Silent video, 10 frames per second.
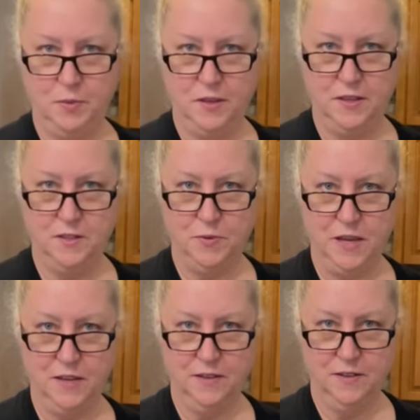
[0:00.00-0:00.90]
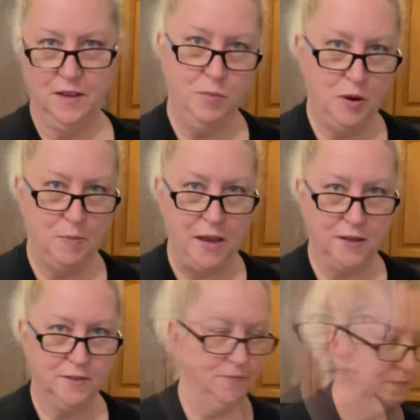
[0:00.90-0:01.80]
put these away. I'll be right
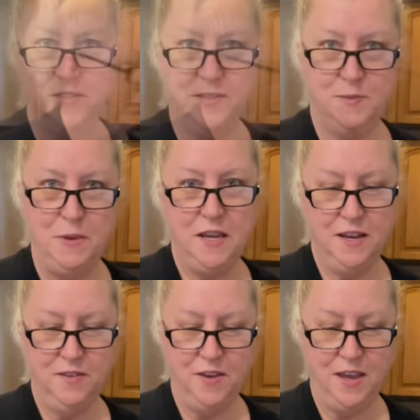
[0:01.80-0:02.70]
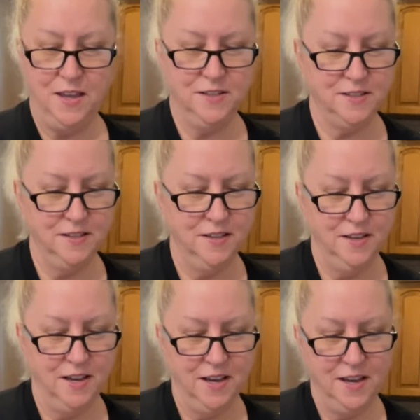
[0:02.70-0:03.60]
back. So speaking of eggs,
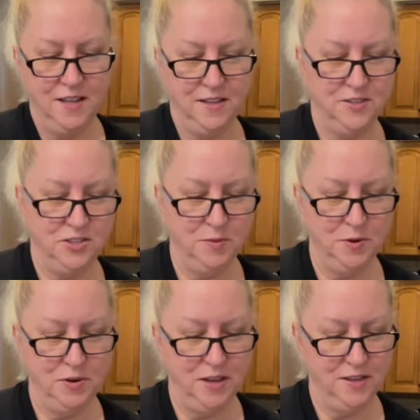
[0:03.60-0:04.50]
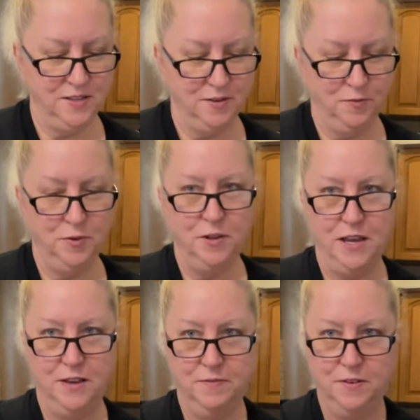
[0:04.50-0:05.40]
I got these jumbo eggs at Food
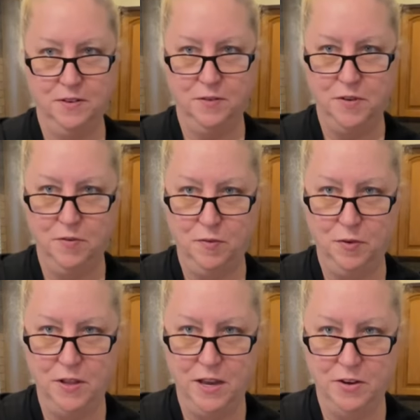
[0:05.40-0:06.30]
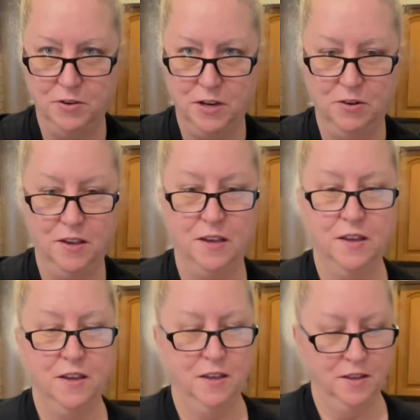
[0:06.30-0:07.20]
Lion. I don't know if you have a Food Lion in your area.
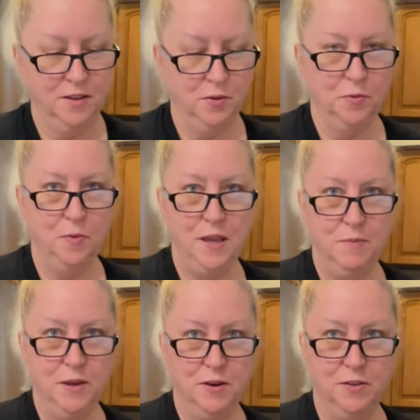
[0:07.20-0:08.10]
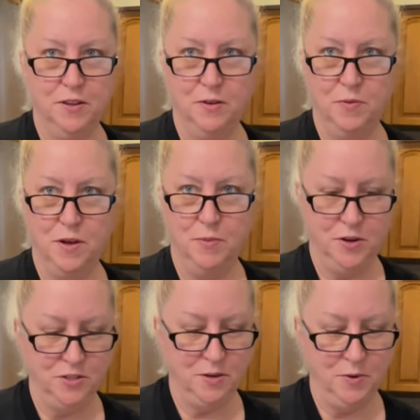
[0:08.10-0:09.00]
They're way bigger than the
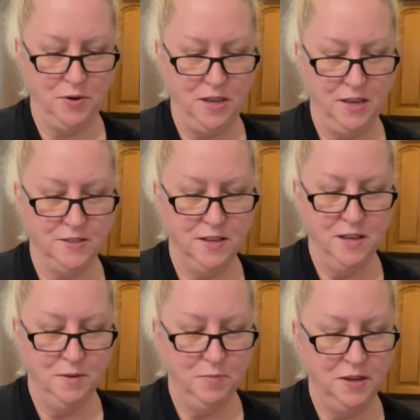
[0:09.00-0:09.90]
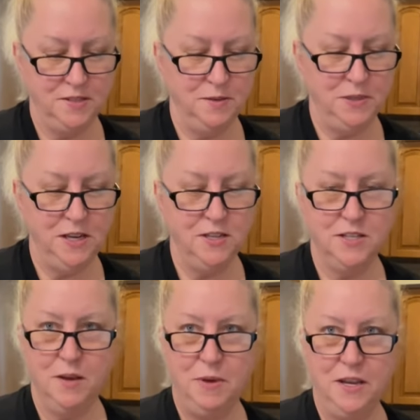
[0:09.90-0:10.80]
Walmart jumbo eggs, but it seems like each
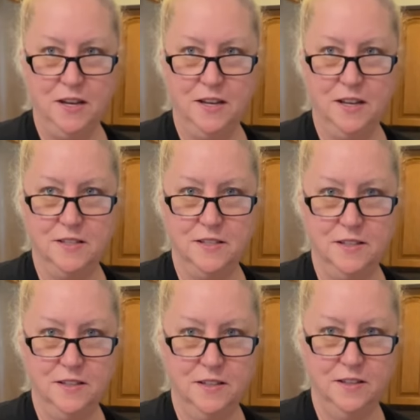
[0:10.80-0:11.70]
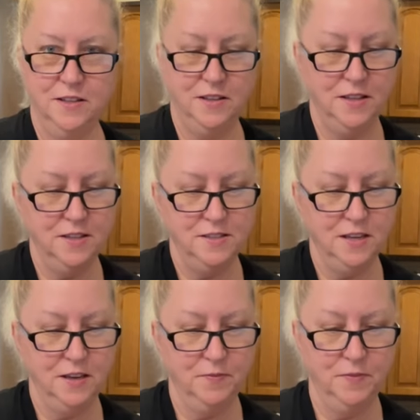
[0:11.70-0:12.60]
time I get a dozen, look at this
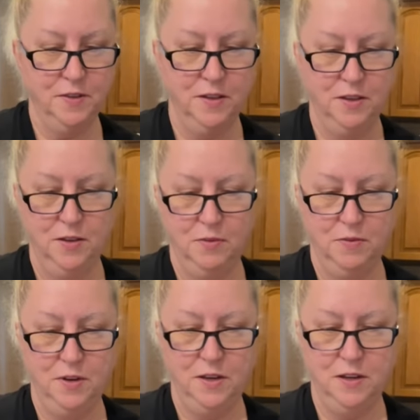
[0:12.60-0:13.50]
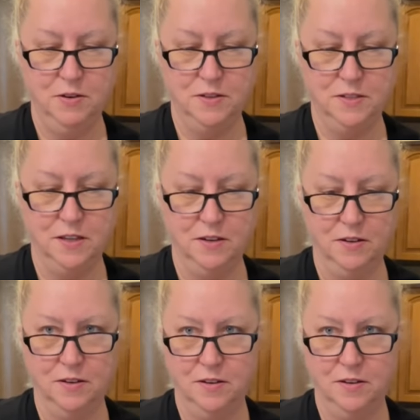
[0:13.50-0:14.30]
thing. What do you notice here?